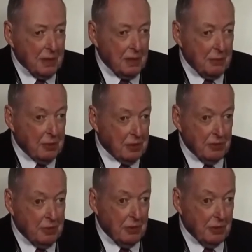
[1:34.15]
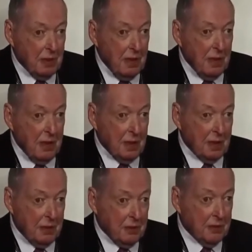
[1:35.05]
thrombosis, both
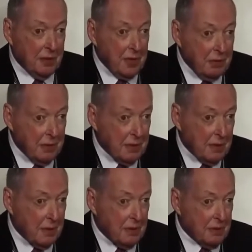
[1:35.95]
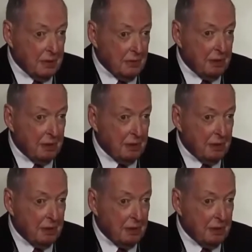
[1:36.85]
acute treatment and also